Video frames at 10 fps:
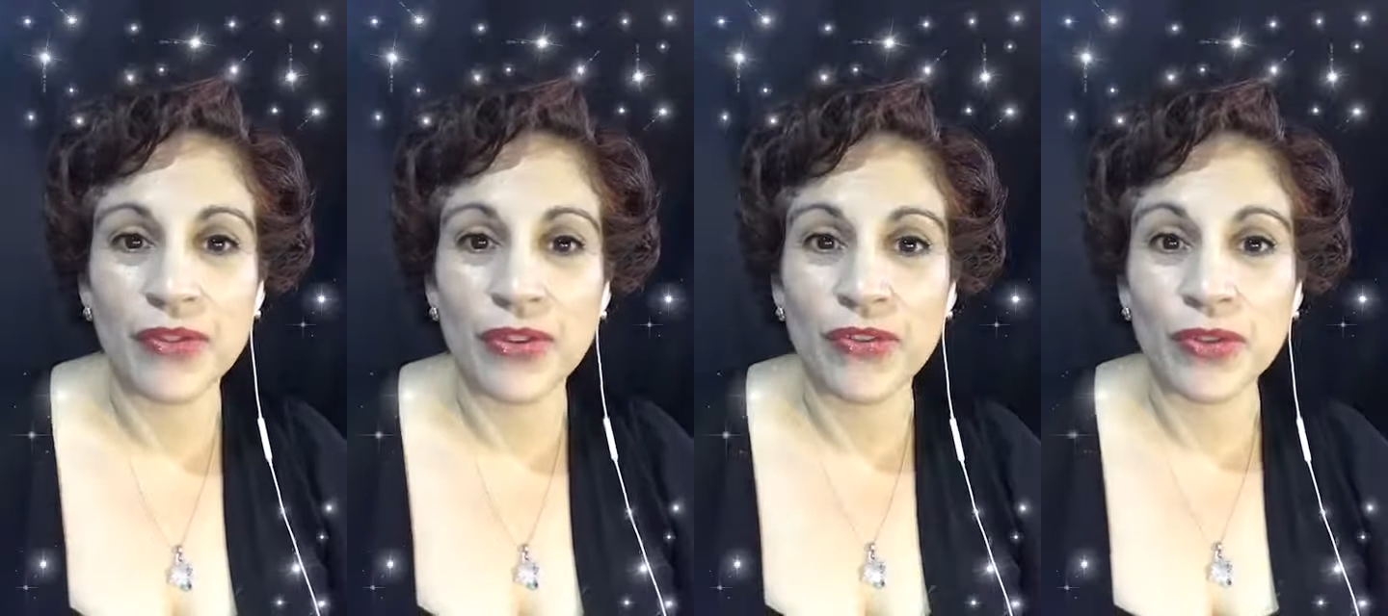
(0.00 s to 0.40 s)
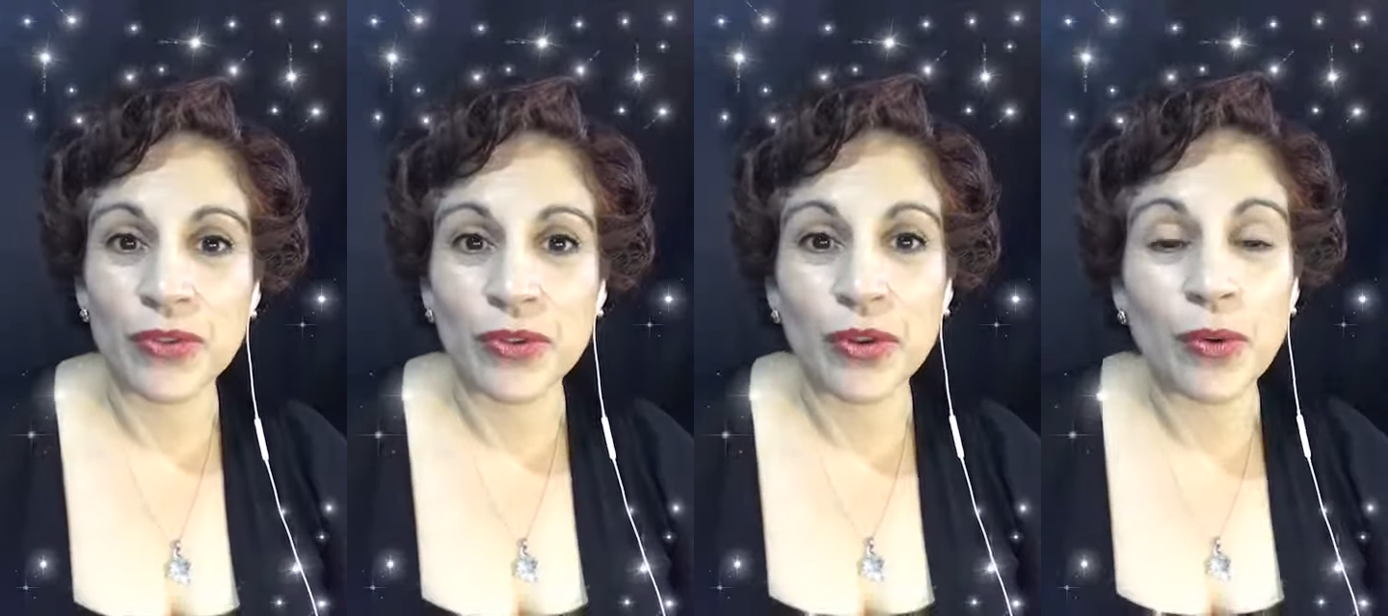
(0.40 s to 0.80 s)
for a
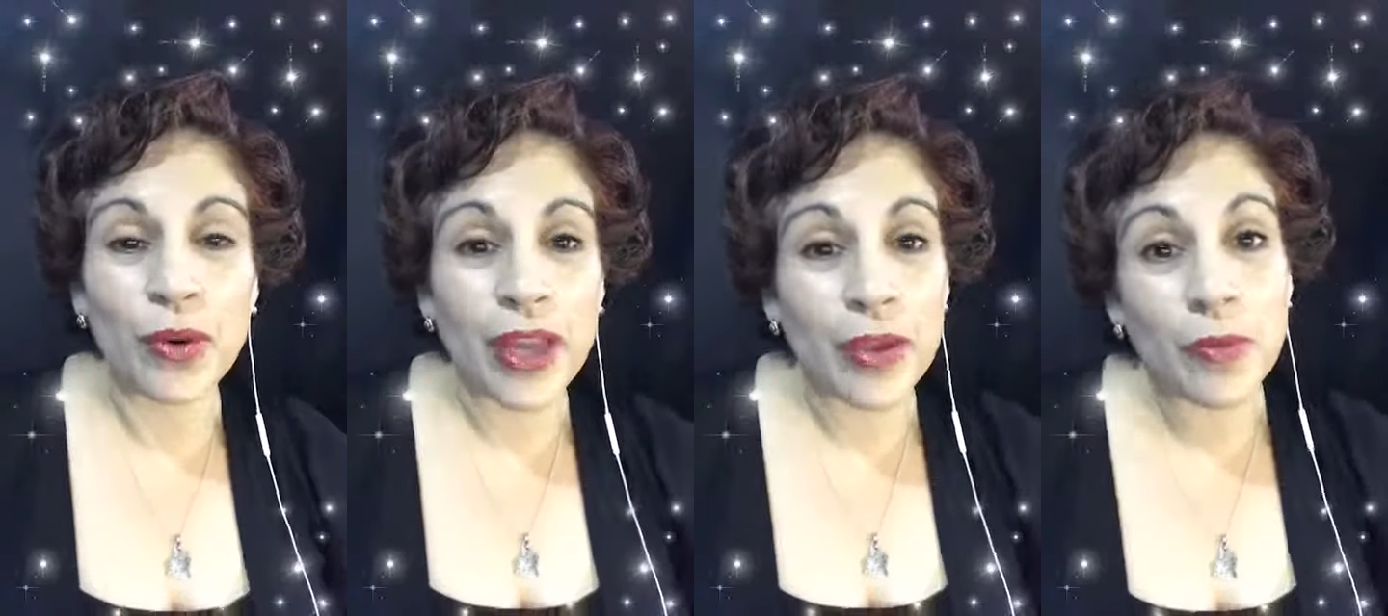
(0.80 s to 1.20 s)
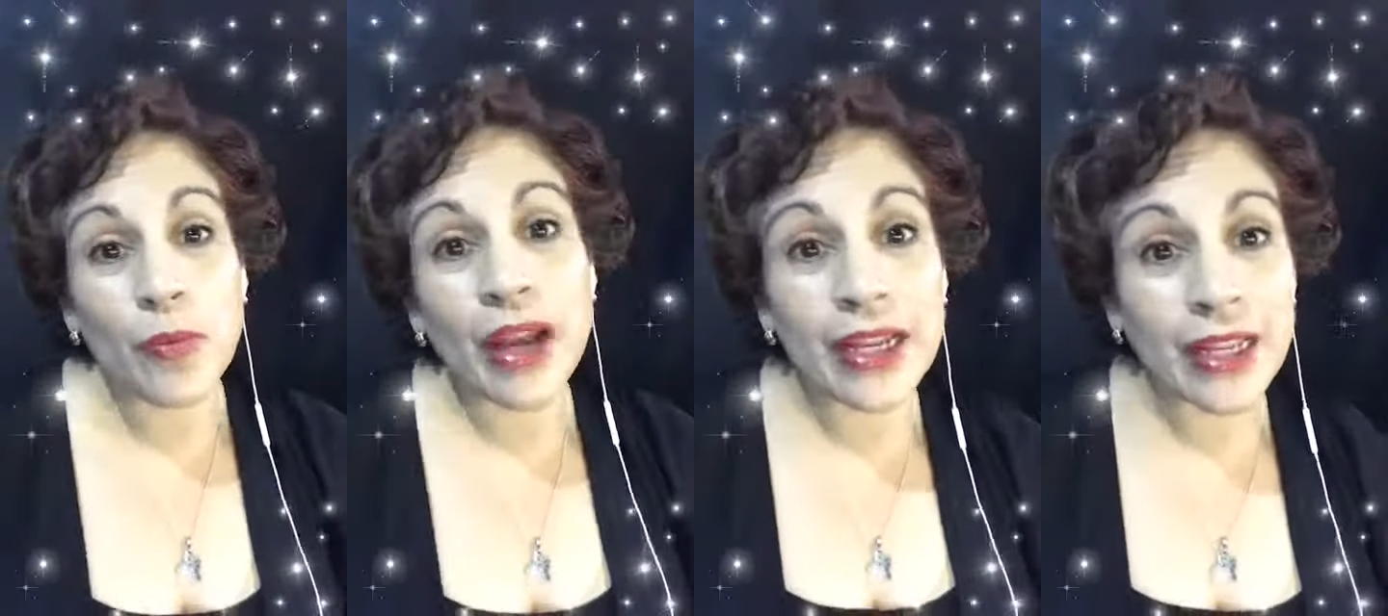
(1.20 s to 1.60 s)
funeral or a
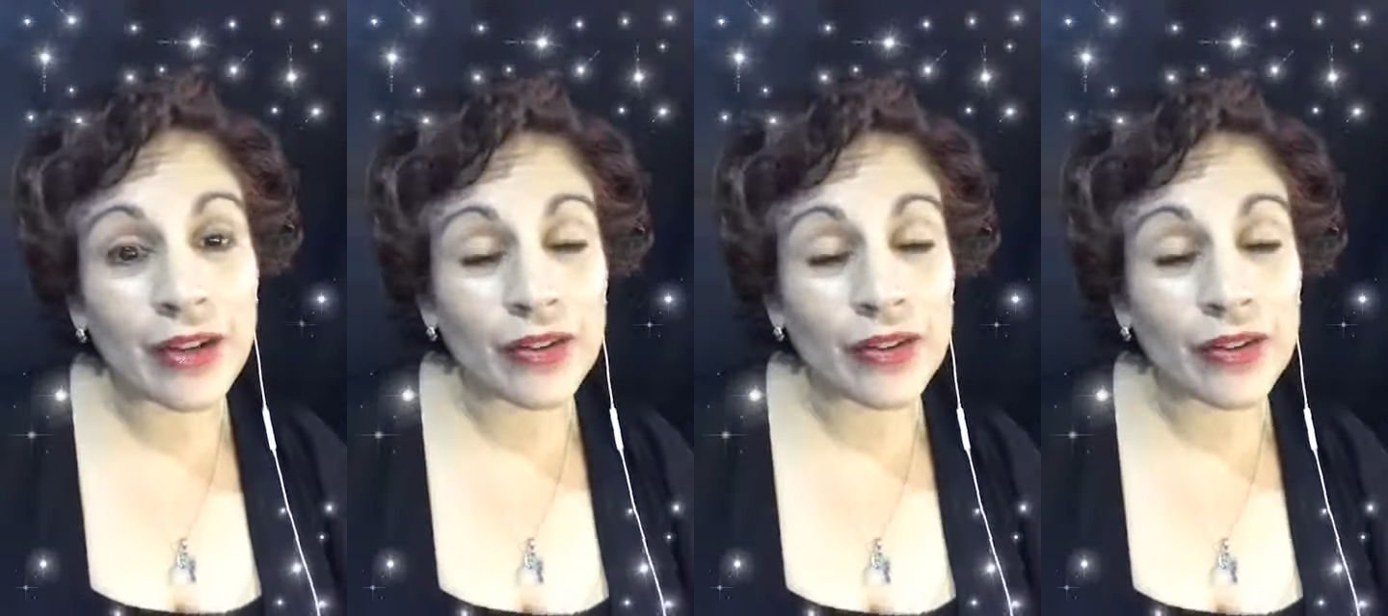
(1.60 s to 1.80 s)
wedding